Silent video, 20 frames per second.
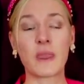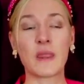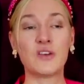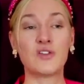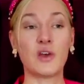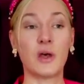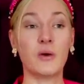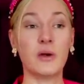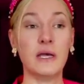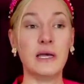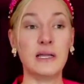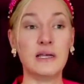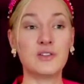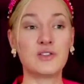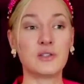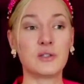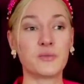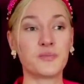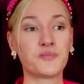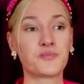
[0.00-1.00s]
So it
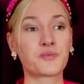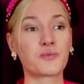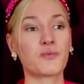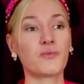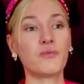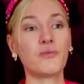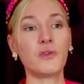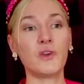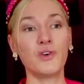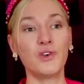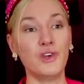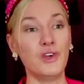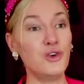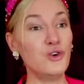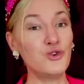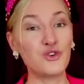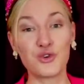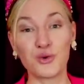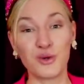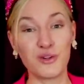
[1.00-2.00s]
isn't
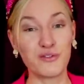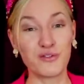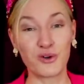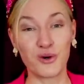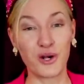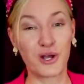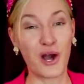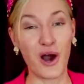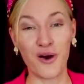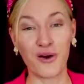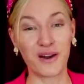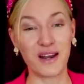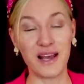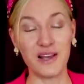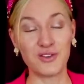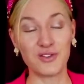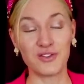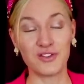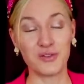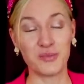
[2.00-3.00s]
usual for a
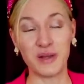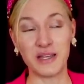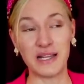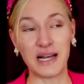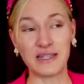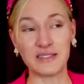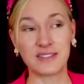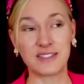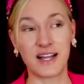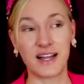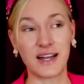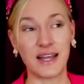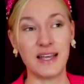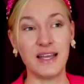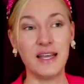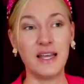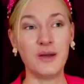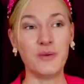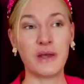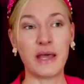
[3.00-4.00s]
coronation to be that sunny.
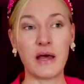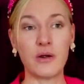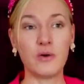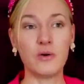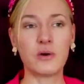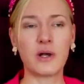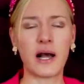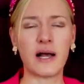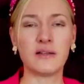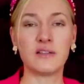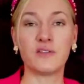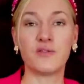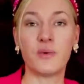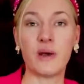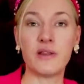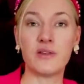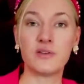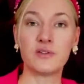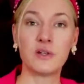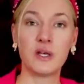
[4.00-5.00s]
We get all kinds of
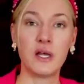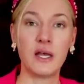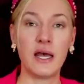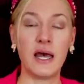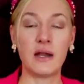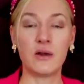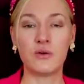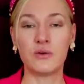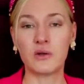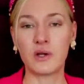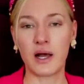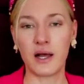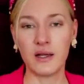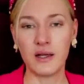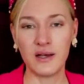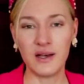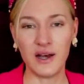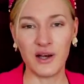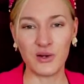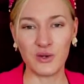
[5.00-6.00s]
weathers at
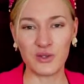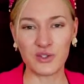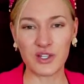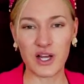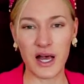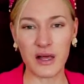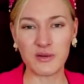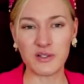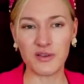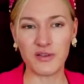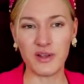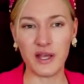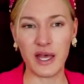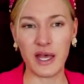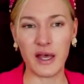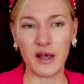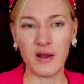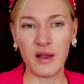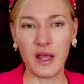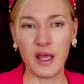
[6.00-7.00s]
all times of
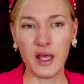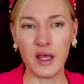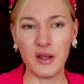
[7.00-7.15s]
year.